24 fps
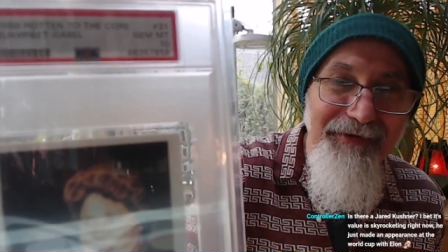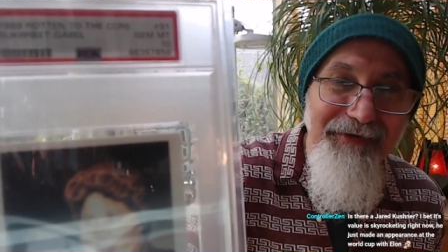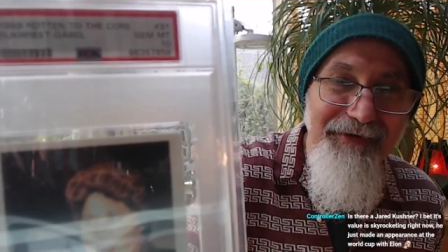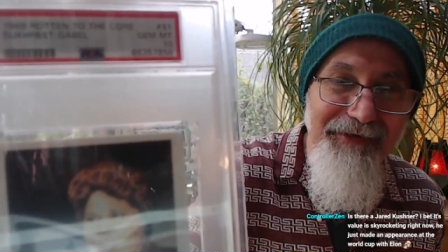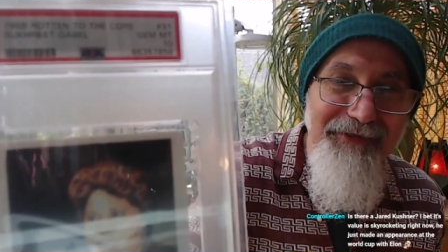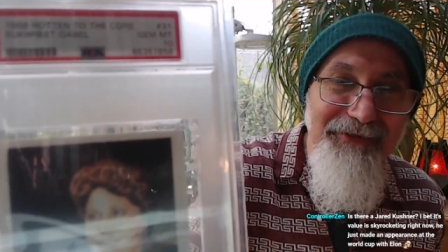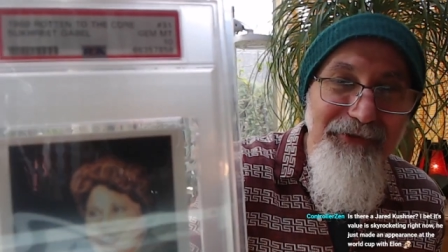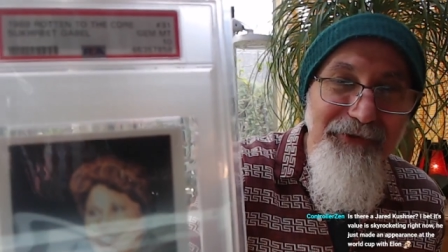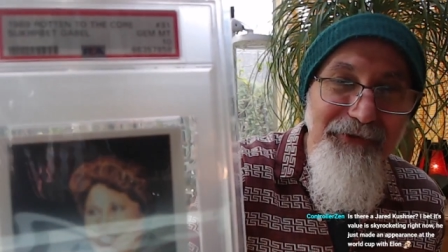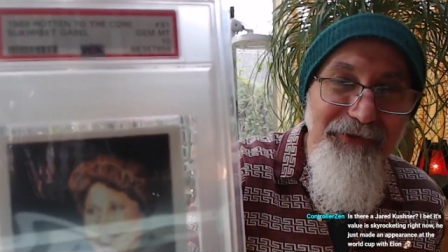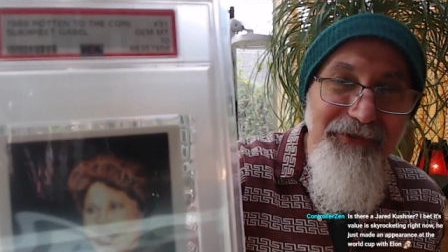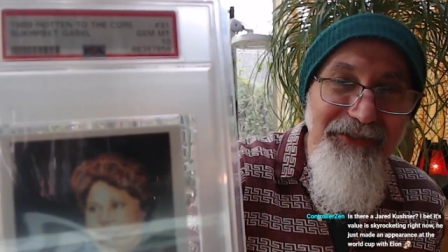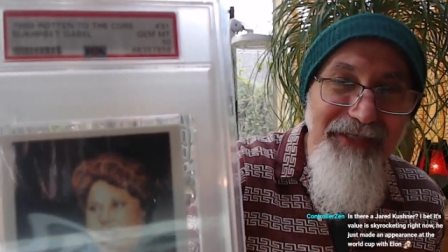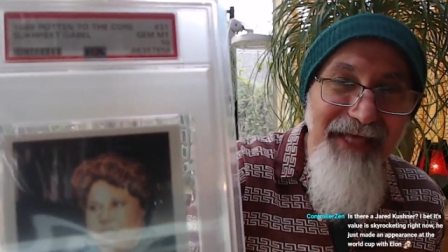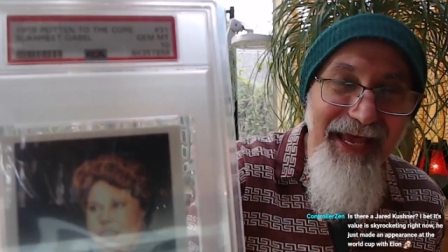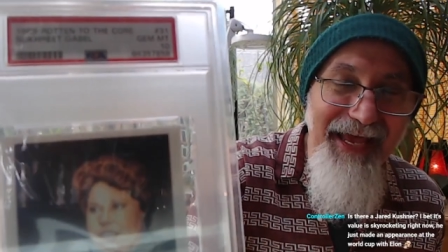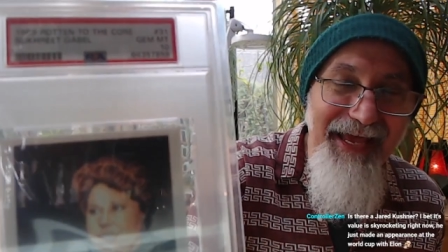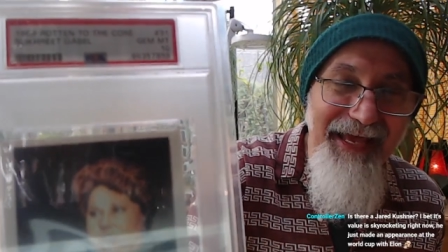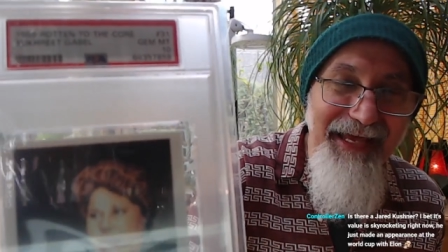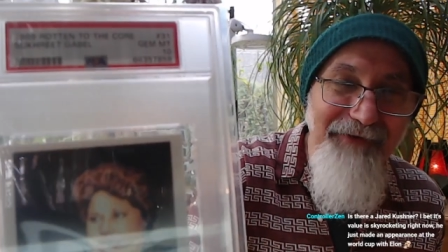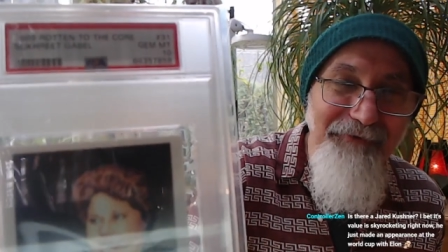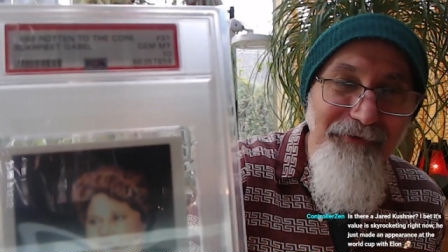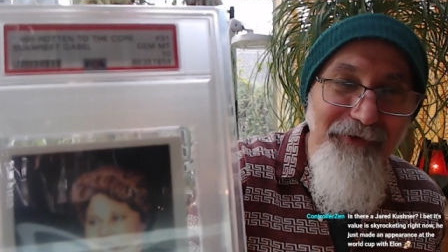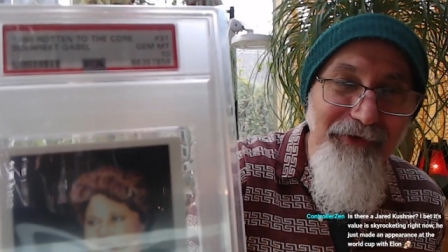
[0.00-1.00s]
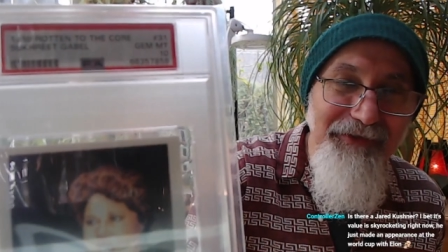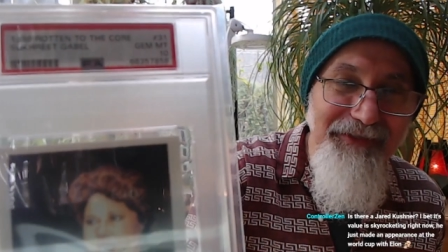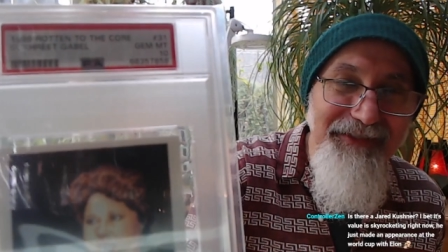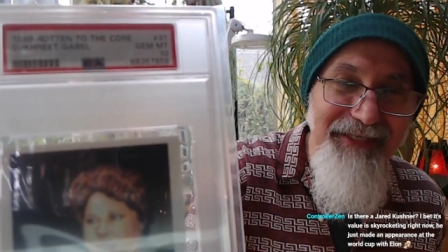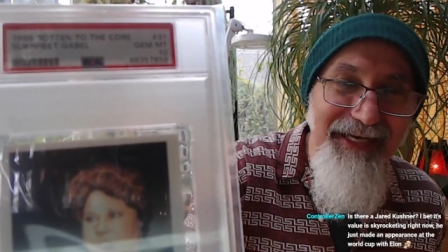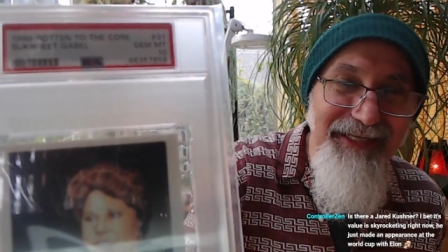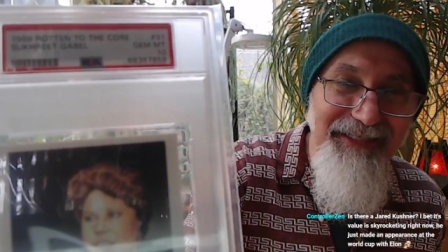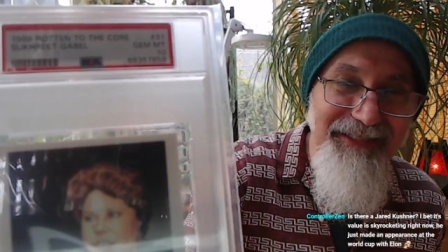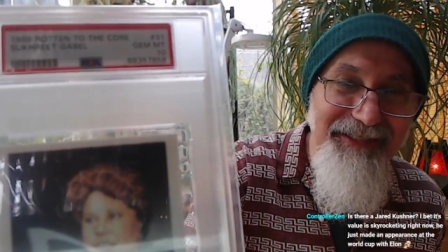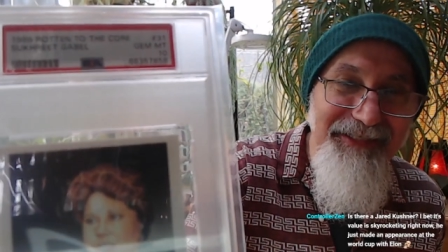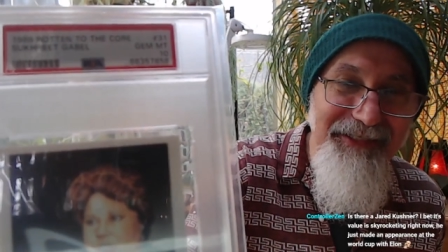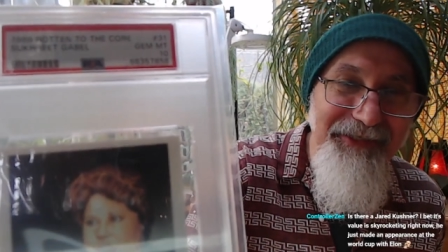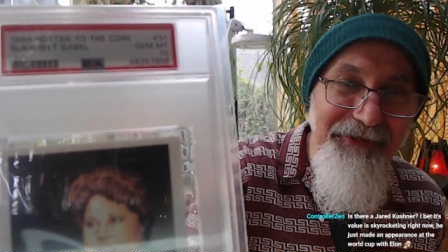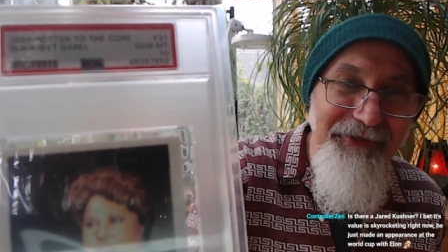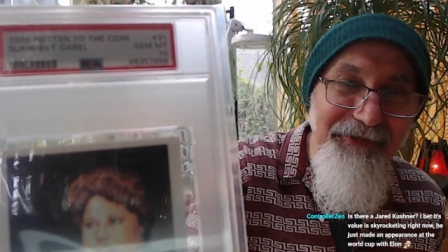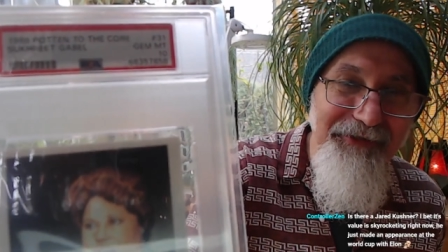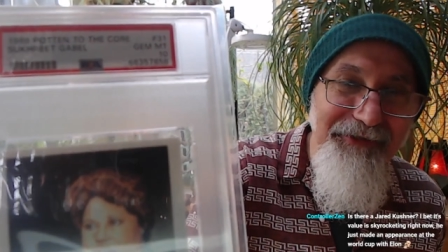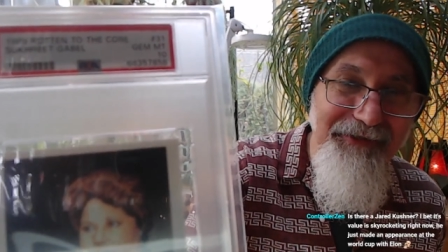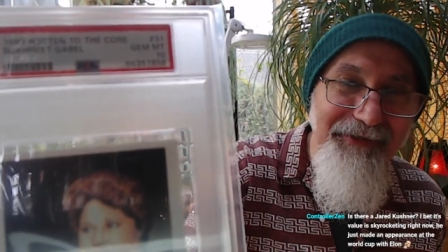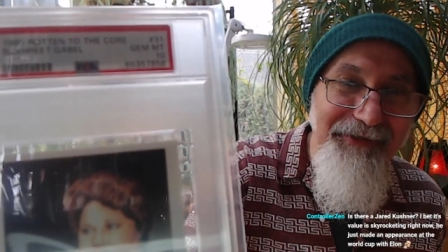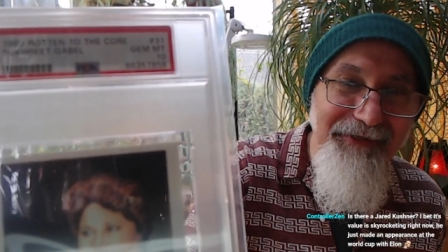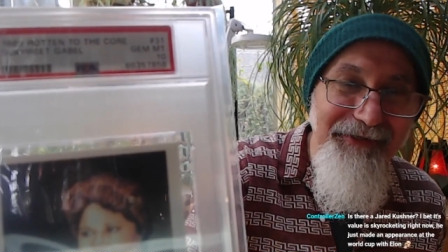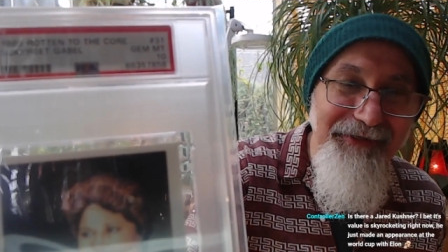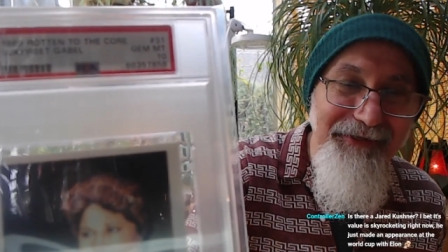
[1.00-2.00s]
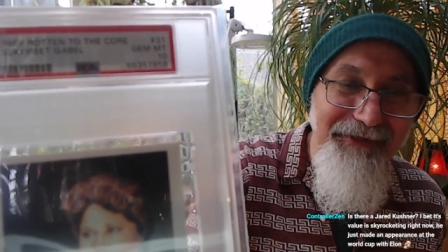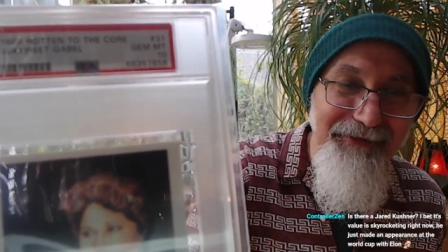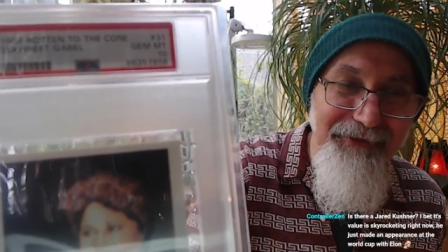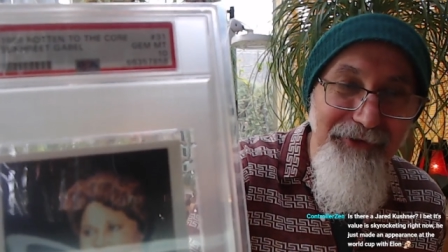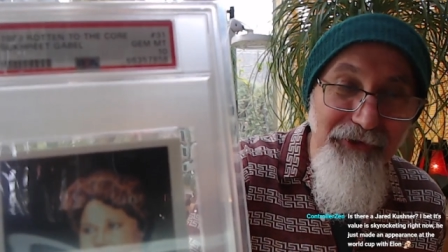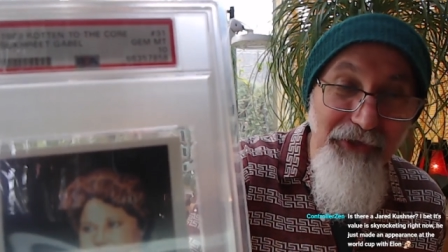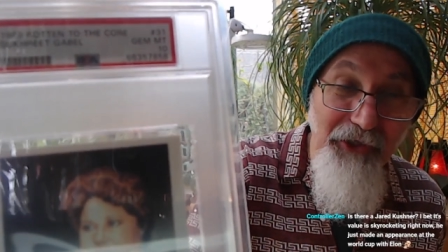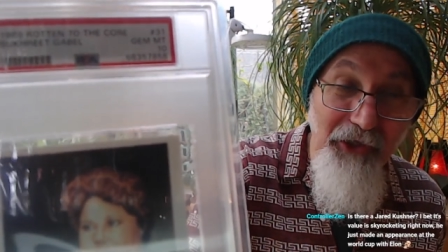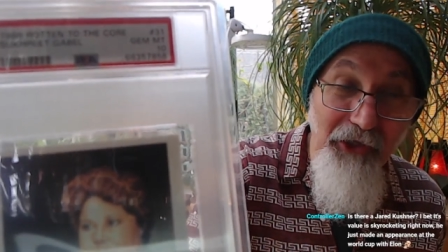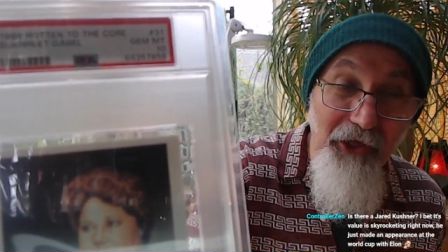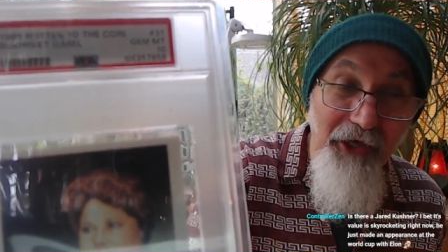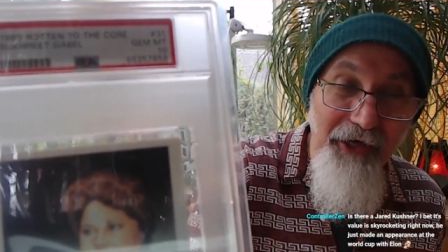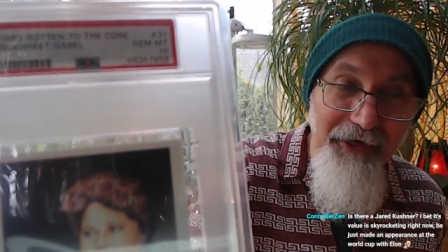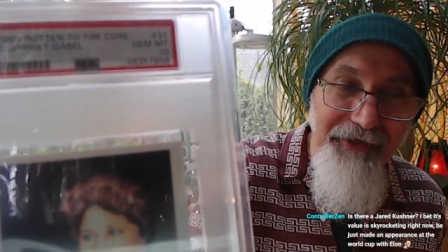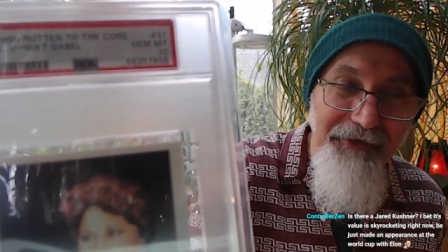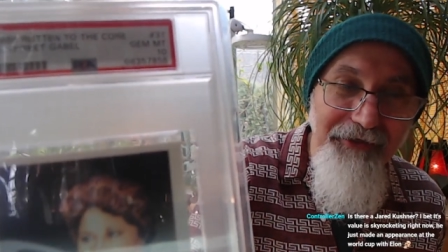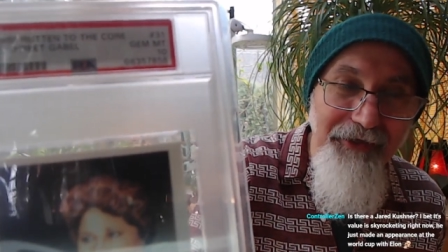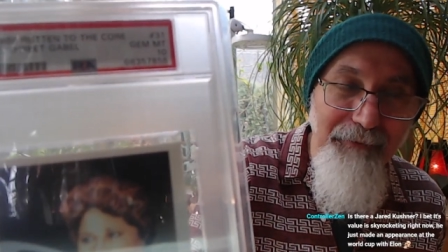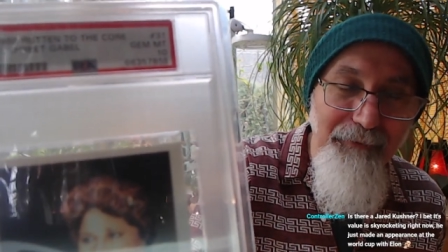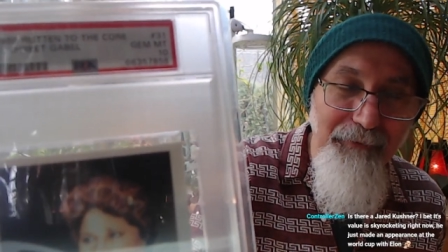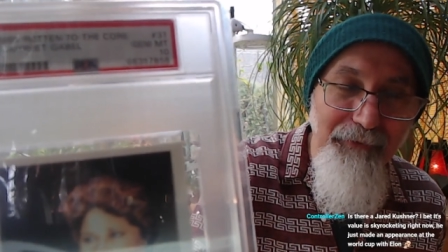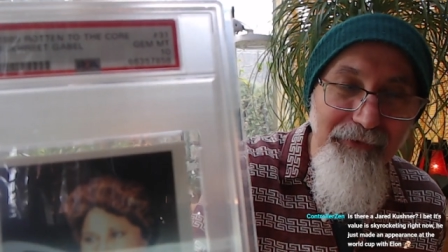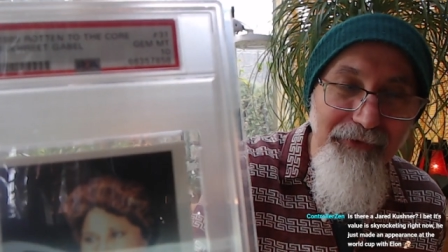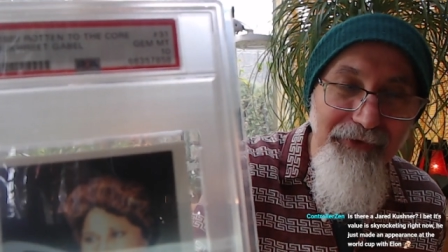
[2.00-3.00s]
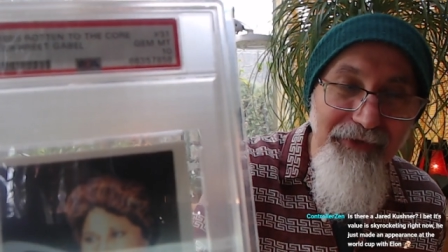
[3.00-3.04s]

so there's a handful of 10s here there's a lot of number